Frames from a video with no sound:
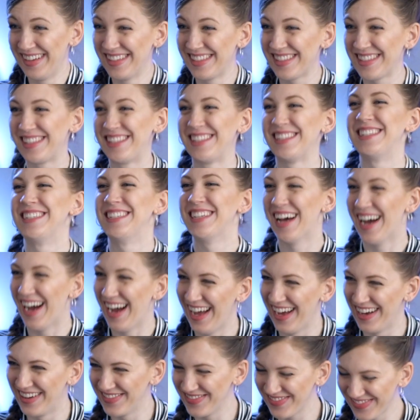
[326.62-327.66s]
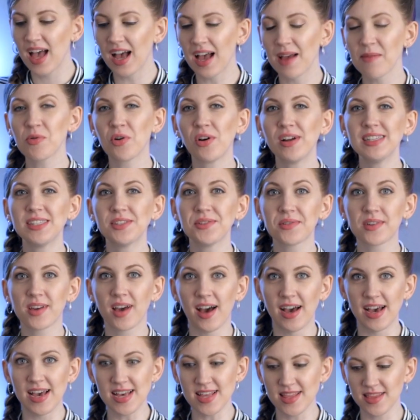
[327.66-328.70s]
Stop. I'm going to
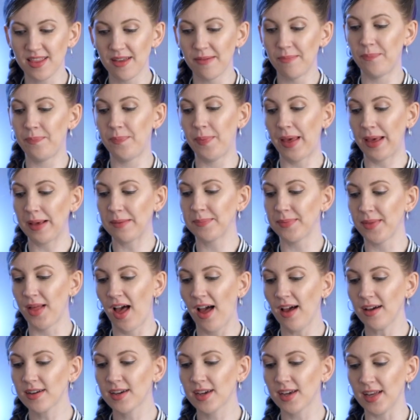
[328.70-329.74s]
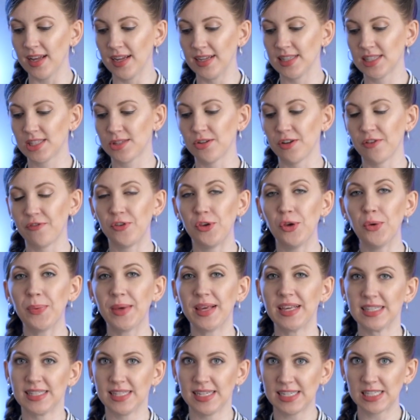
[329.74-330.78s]
cut the big block into a few
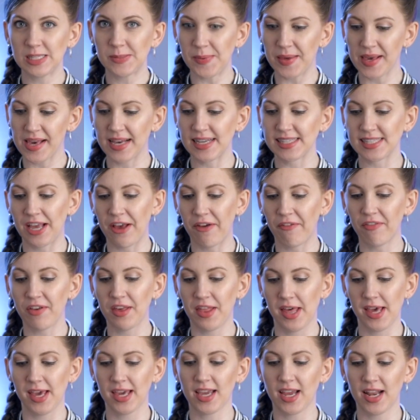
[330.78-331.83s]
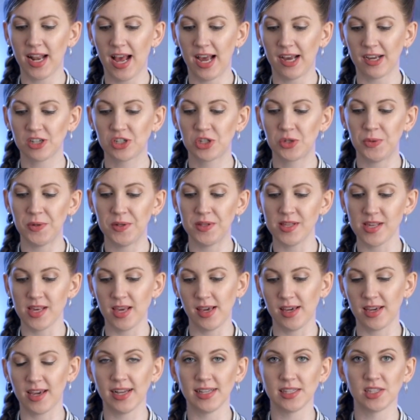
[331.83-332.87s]
pieces because I feel like it
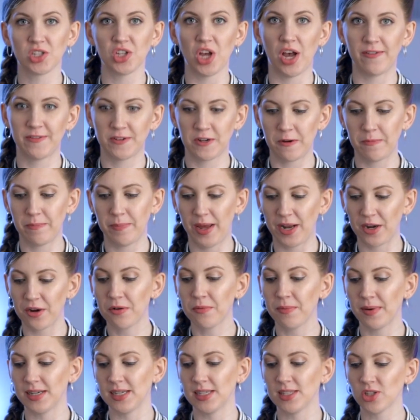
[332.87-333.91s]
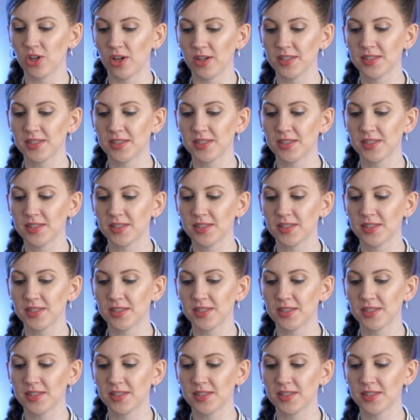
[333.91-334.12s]
actually gets softer better when it's all